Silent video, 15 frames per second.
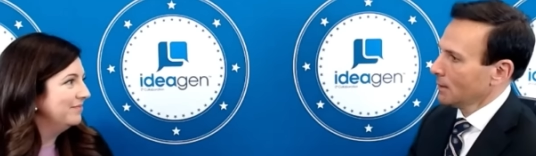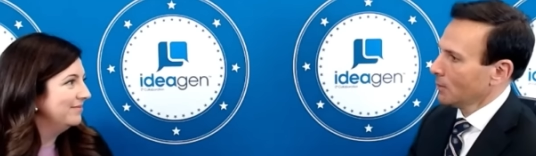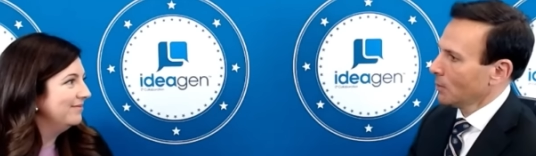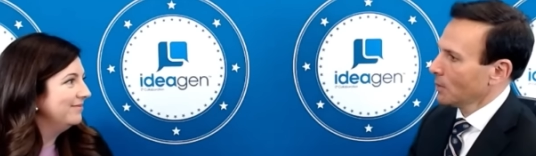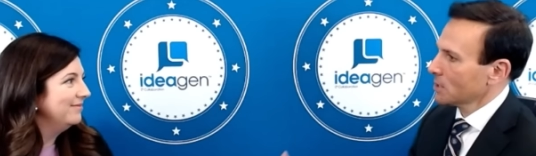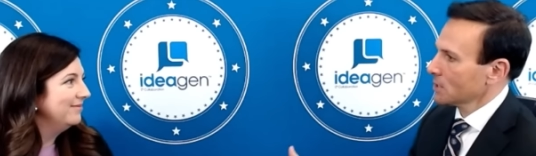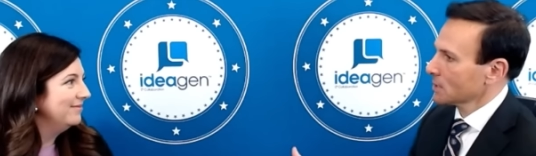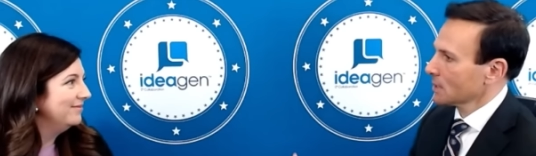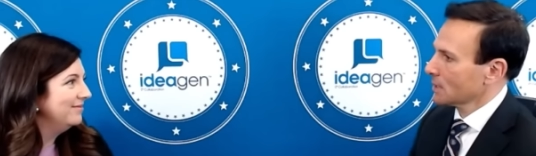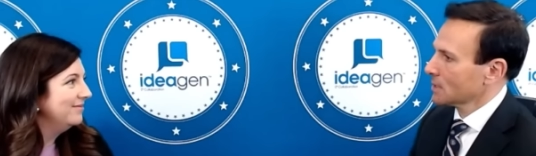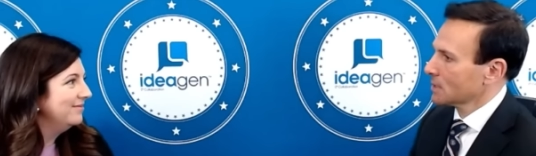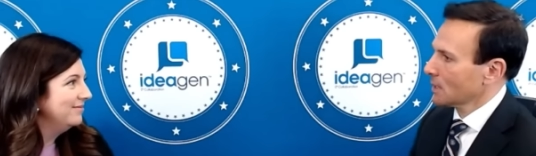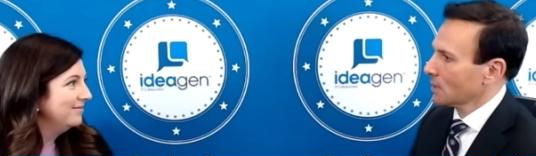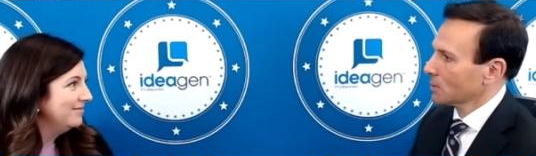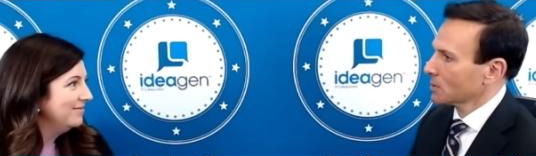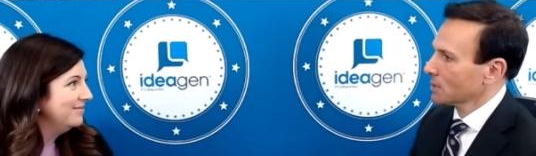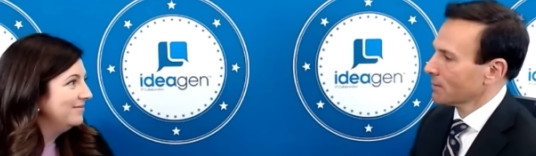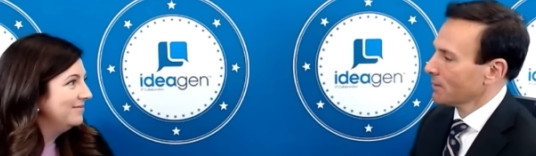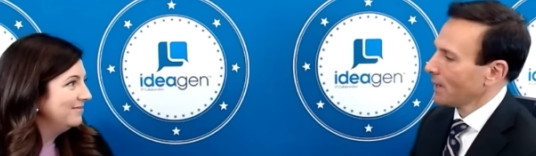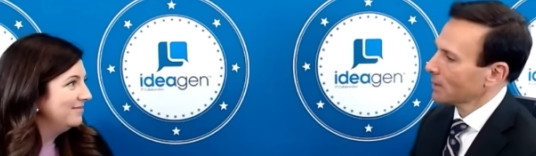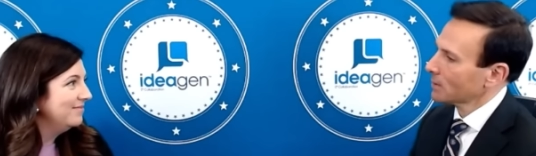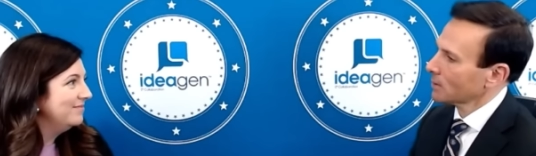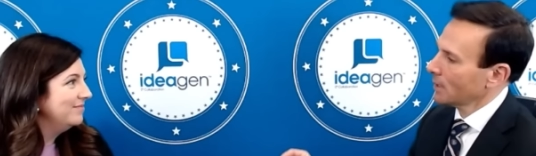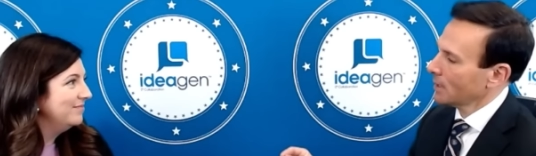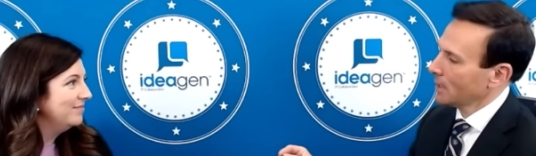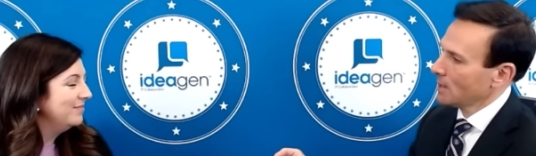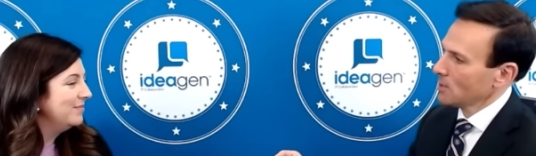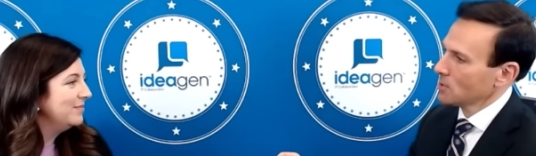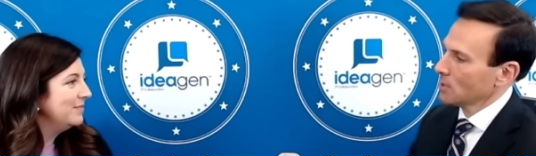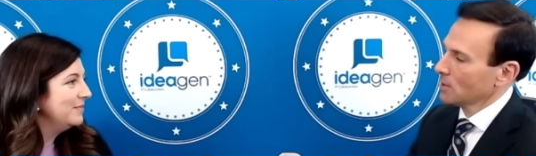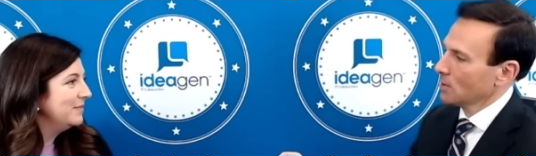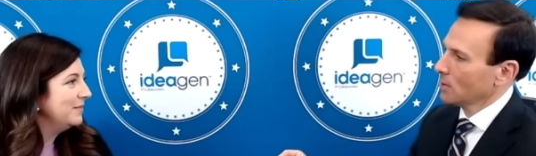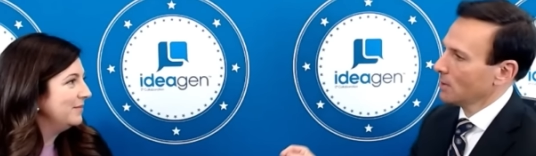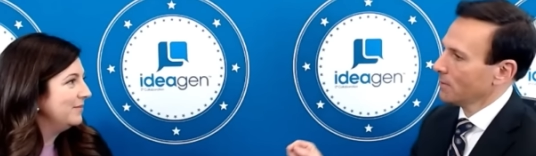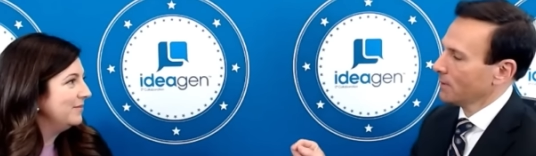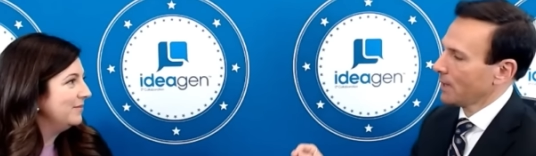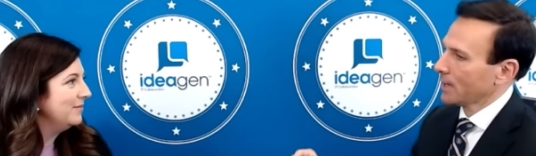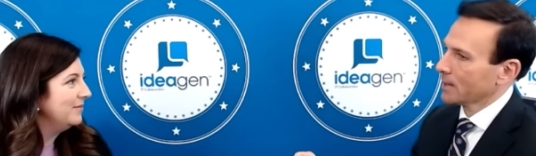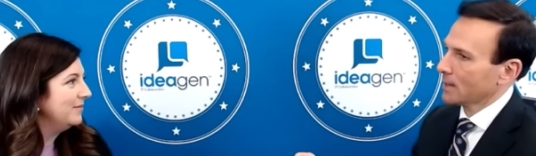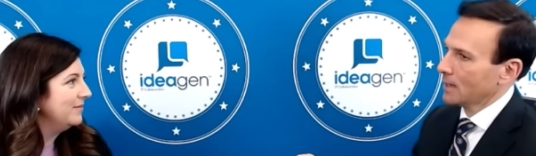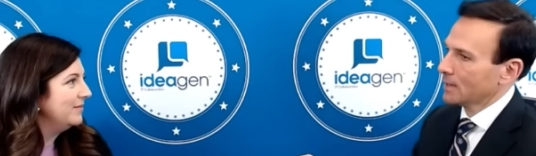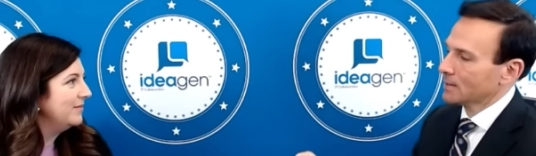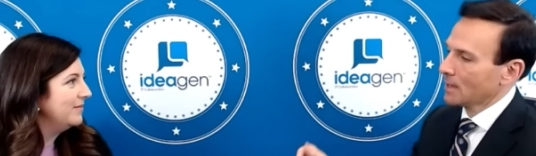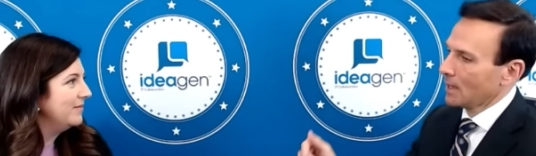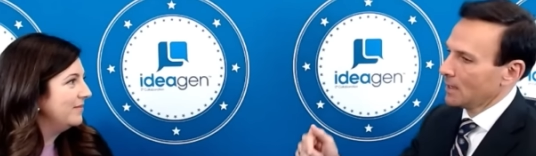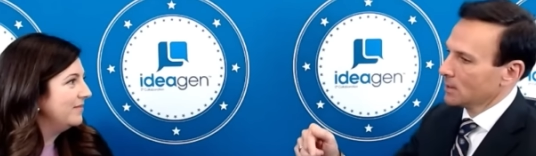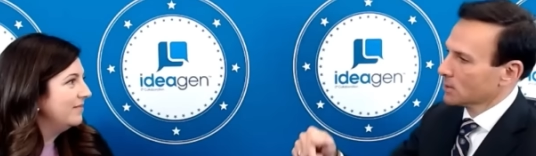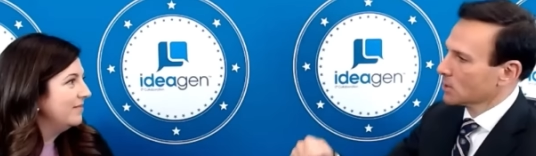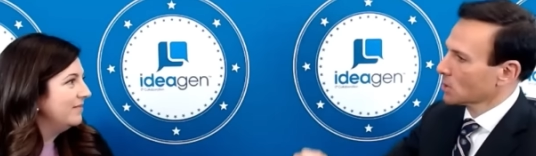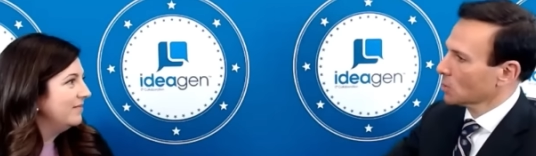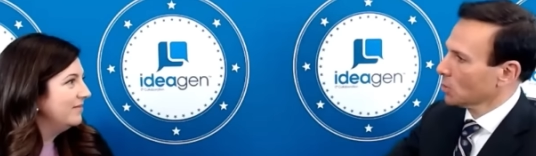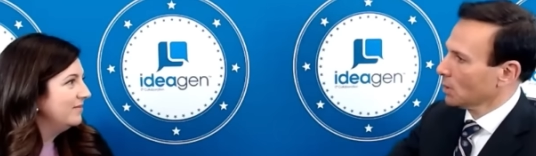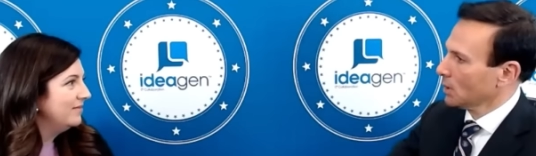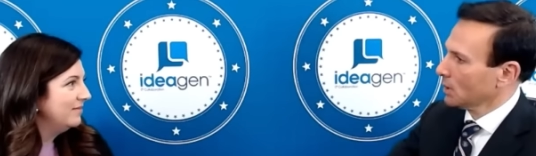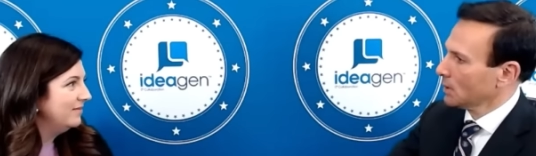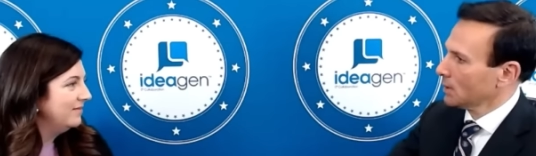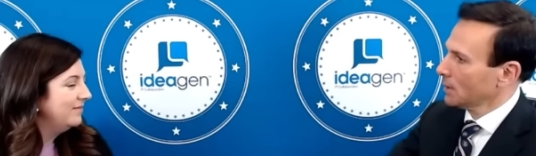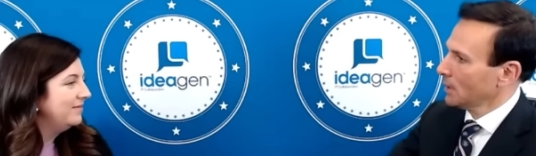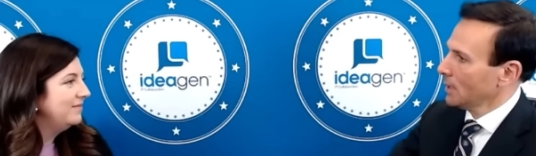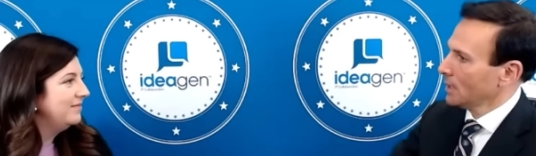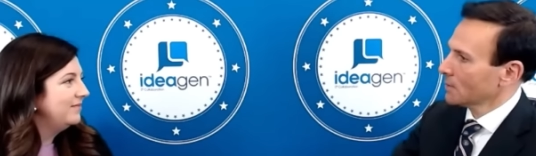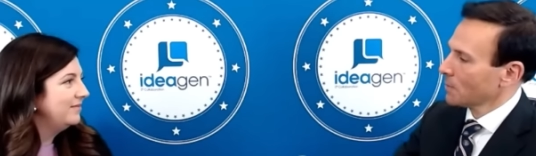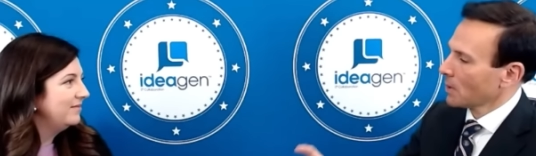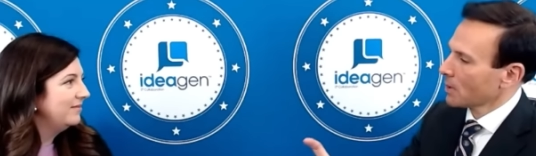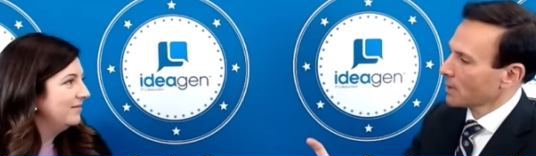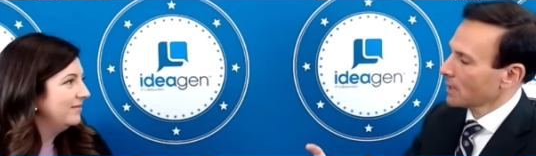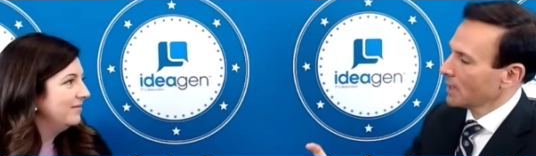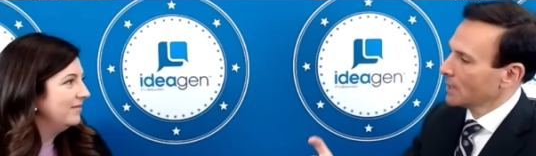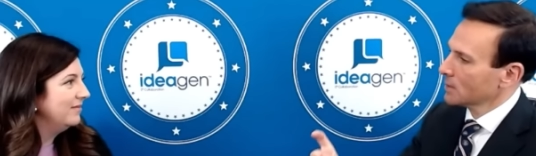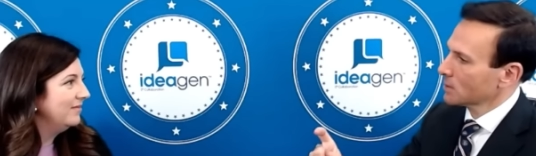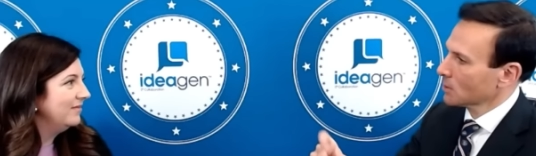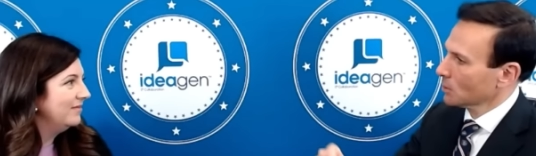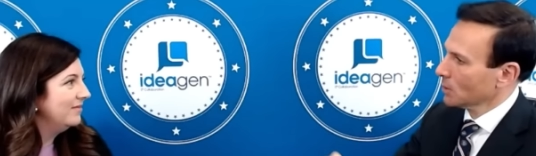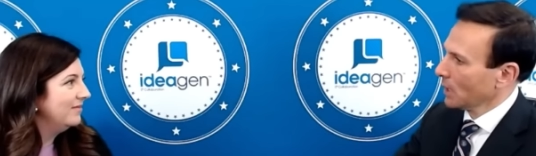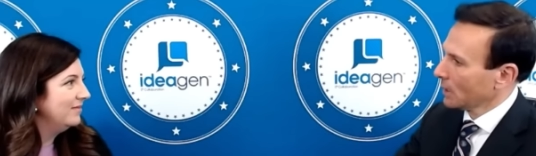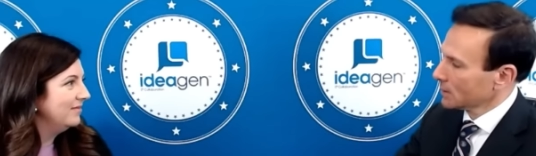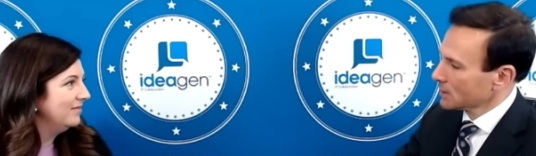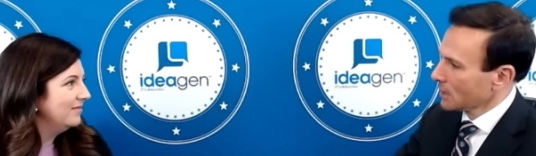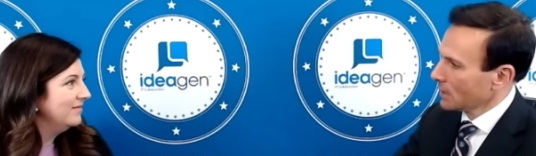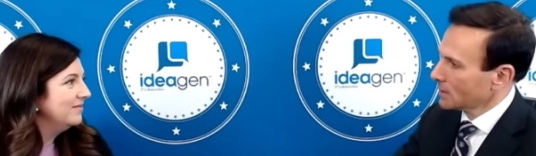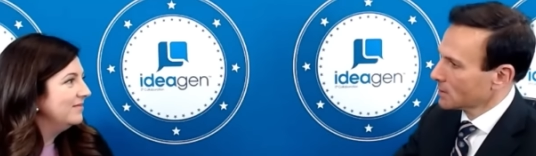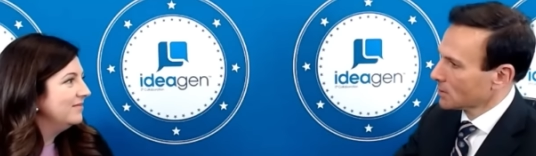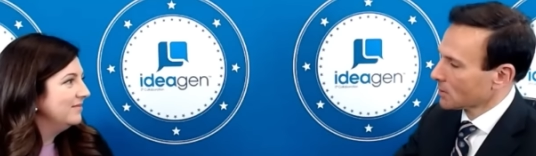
Speaker 1: Which is a distinguishing factor, in addition to the fact that it's in school, it's part of the in school health science